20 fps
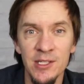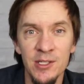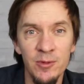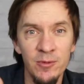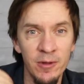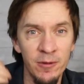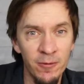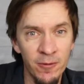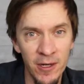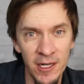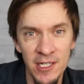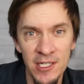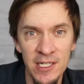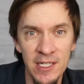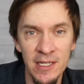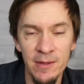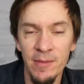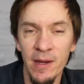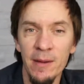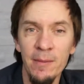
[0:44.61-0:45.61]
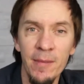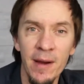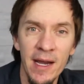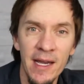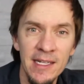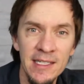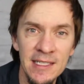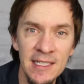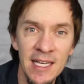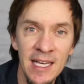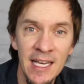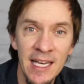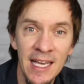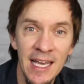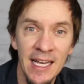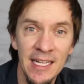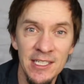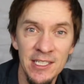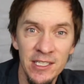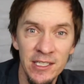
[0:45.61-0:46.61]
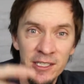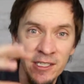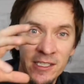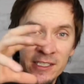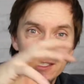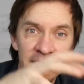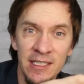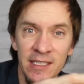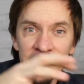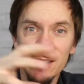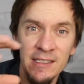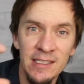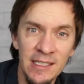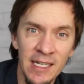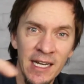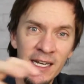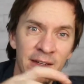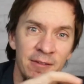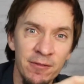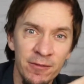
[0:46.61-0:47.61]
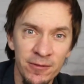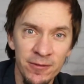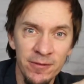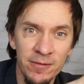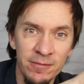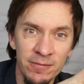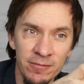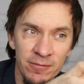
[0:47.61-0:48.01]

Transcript: to refresh it in my mind and to kind of